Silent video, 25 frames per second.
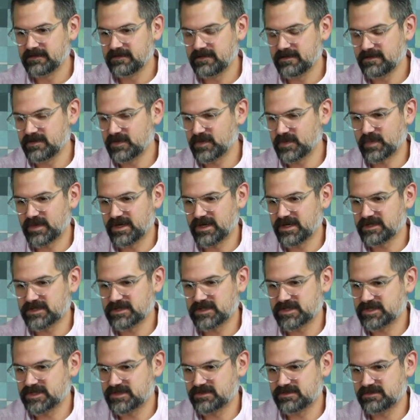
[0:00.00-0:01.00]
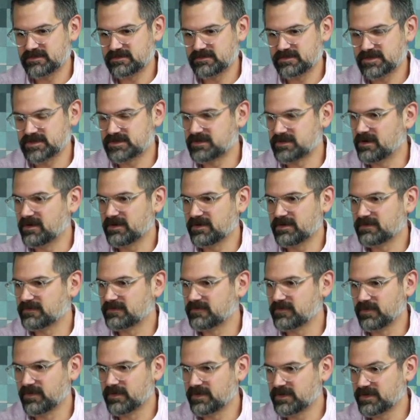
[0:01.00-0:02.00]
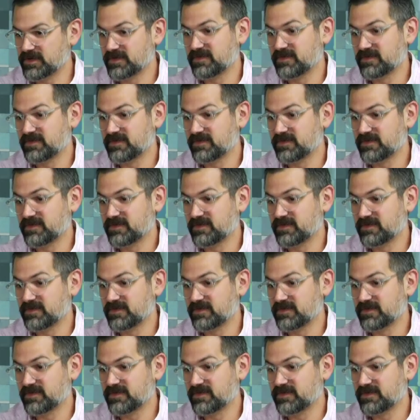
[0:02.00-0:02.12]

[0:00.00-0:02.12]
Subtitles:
and your work is stronger for it.